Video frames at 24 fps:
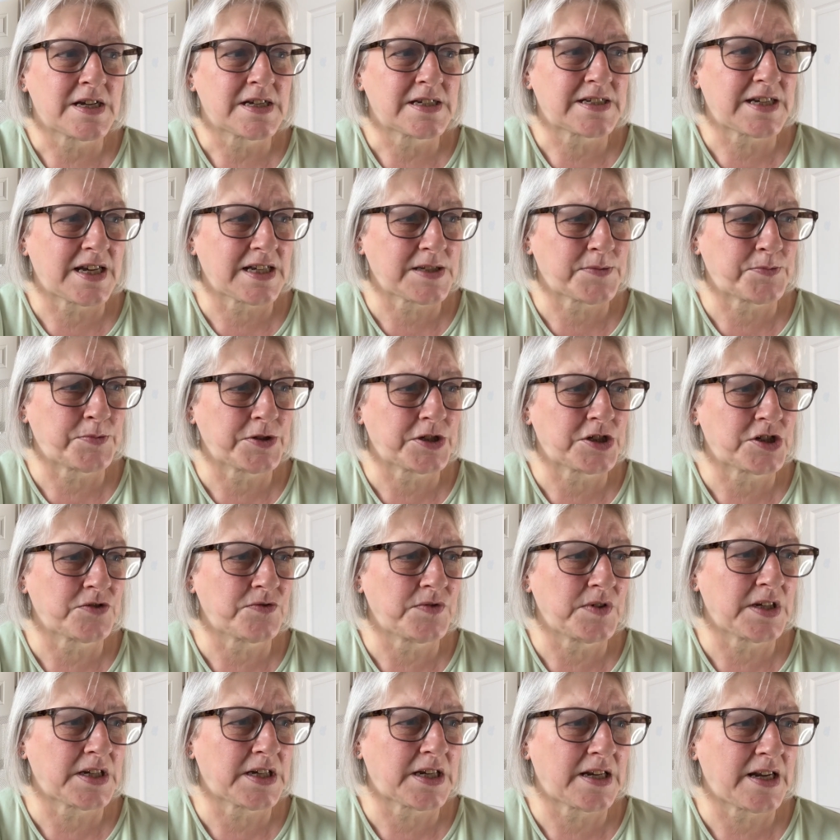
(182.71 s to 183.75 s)
Desperate to
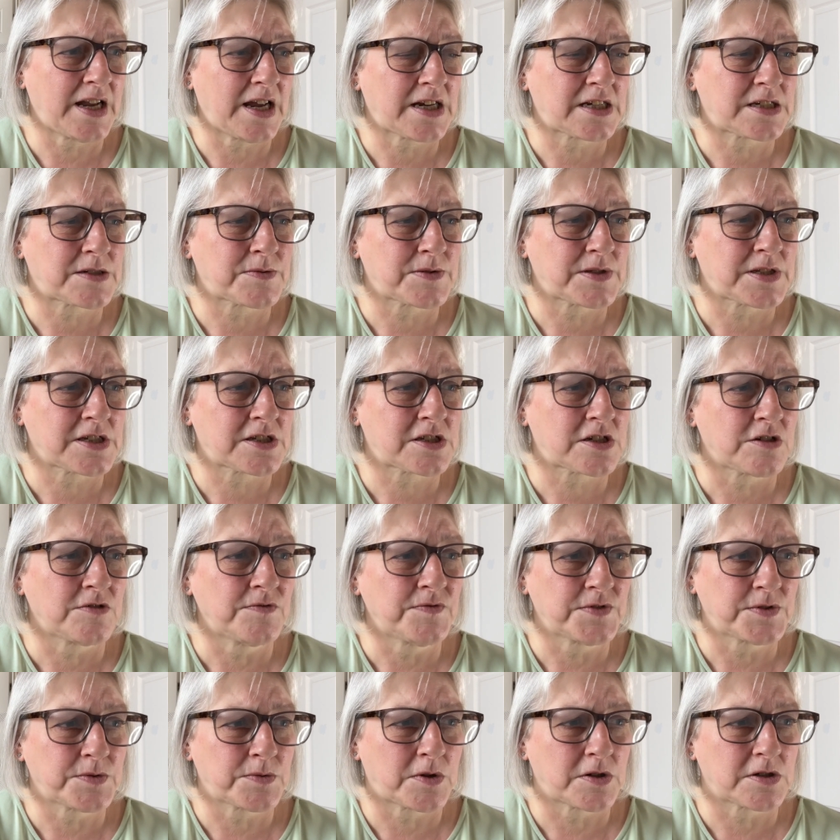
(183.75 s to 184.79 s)
reconnect with his
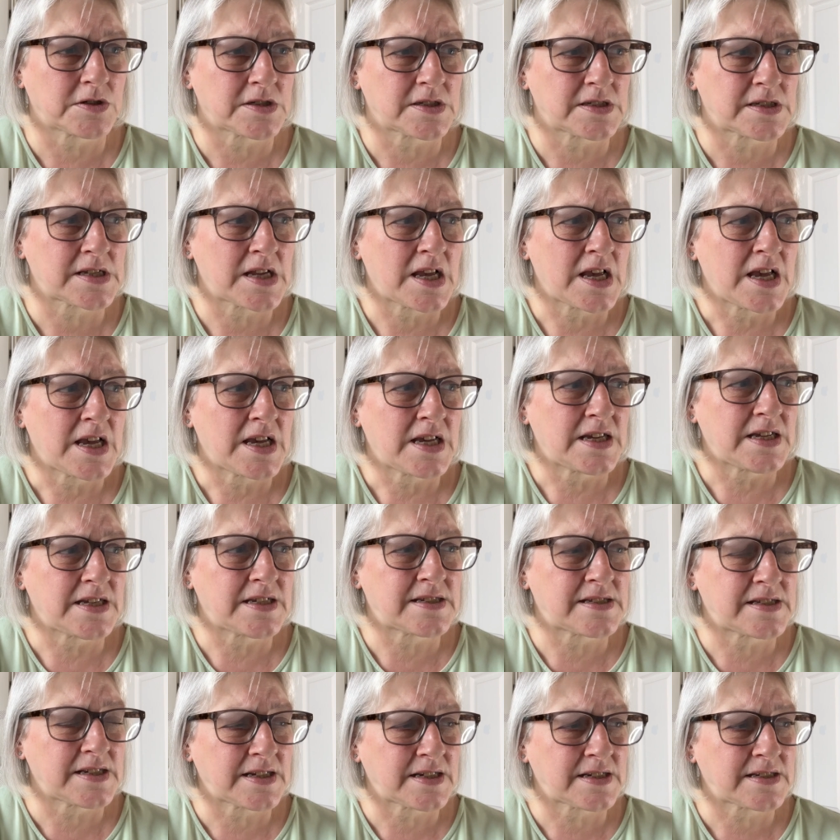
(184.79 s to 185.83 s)
loved ones, he
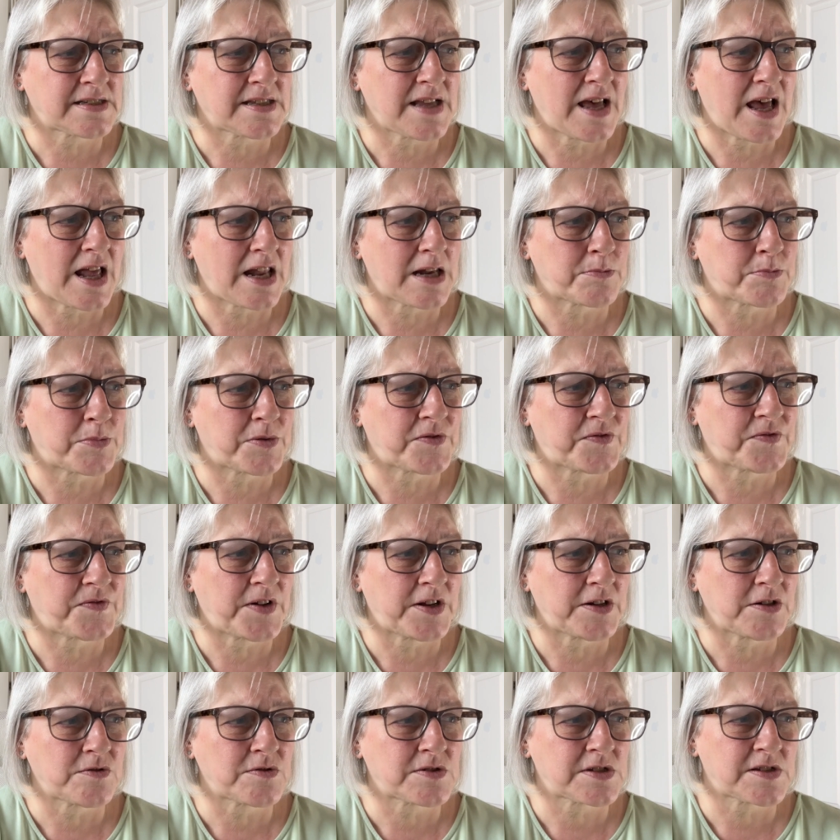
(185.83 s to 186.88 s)
seeks the help of
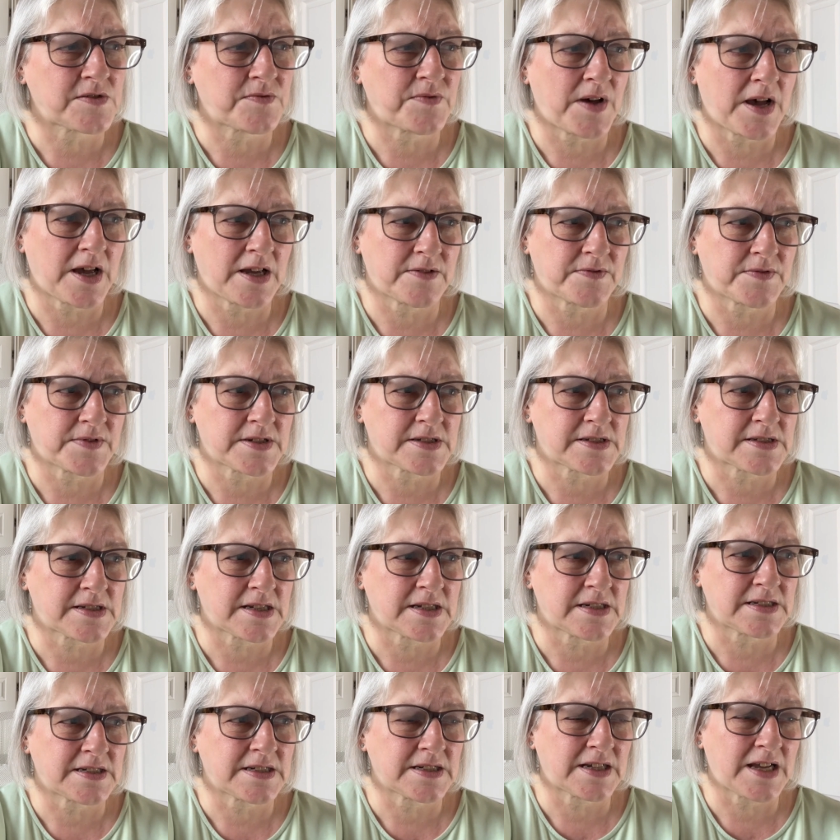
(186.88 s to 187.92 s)
fellow survivors,
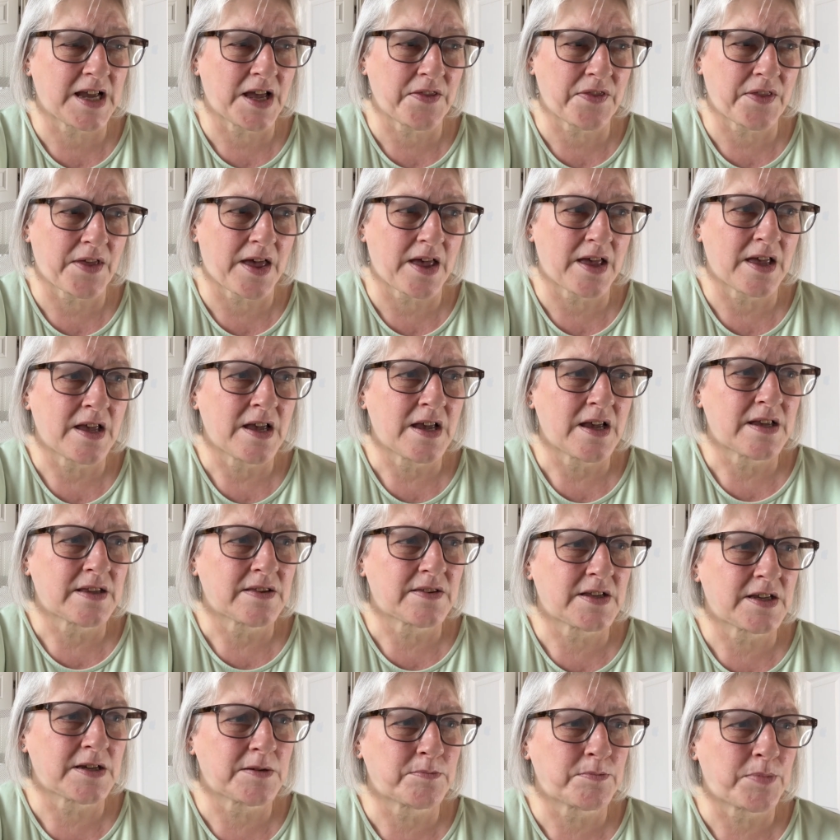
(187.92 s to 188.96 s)
and together
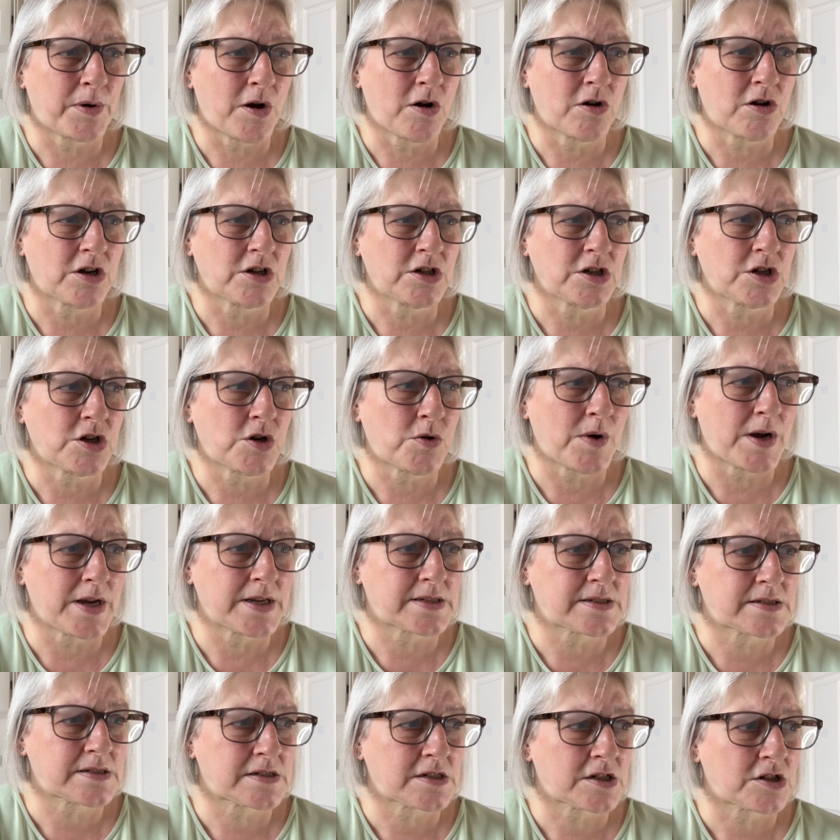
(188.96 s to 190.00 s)
they embark on a
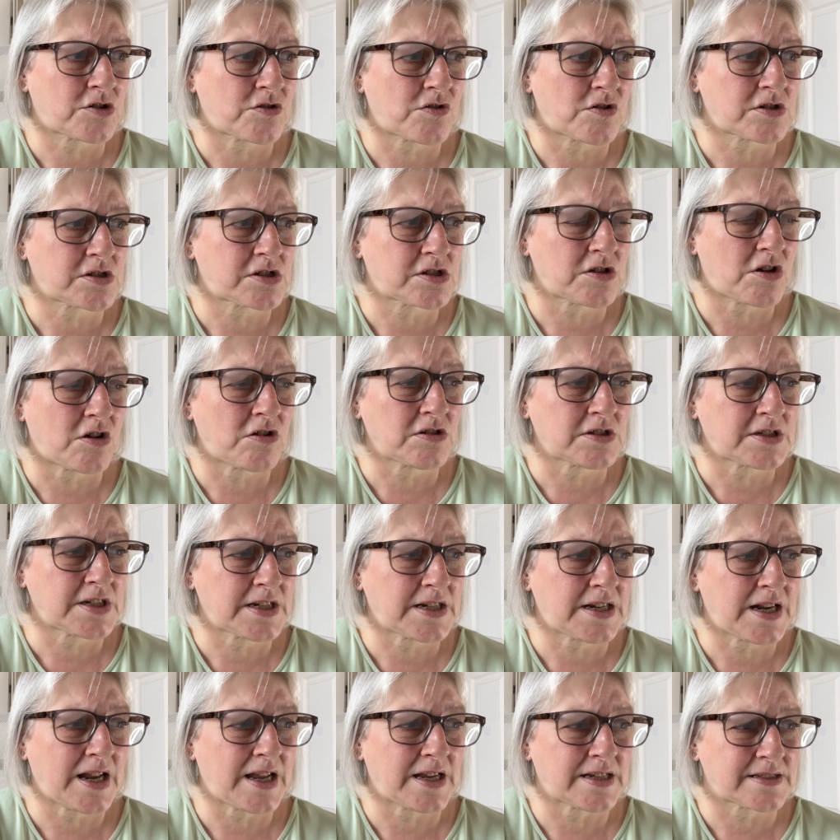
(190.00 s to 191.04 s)
quest across the
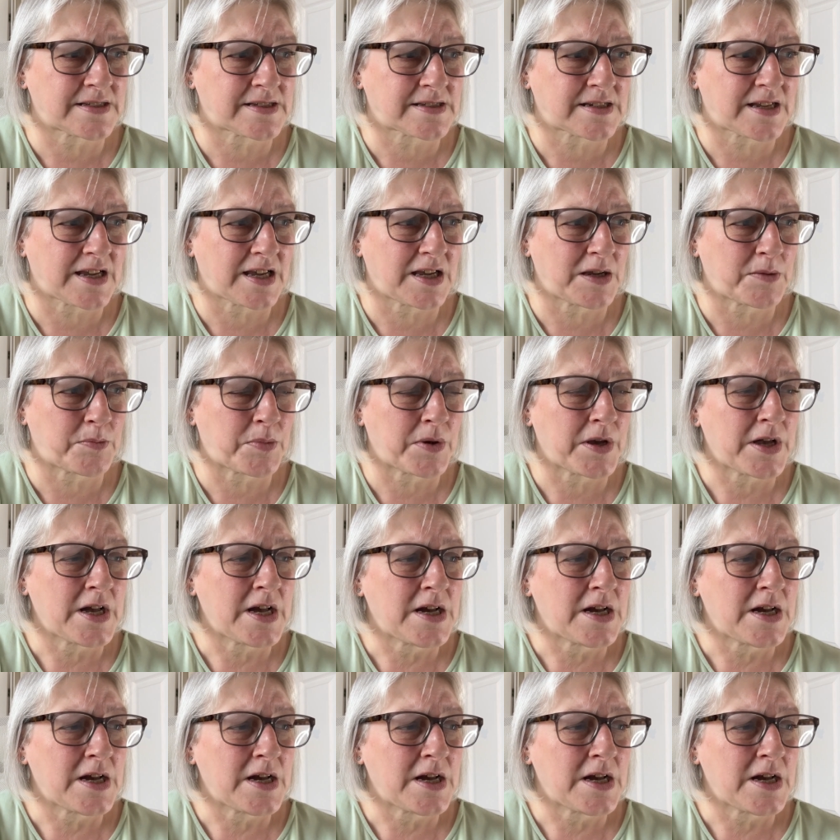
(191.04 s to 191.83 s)
altered landscape.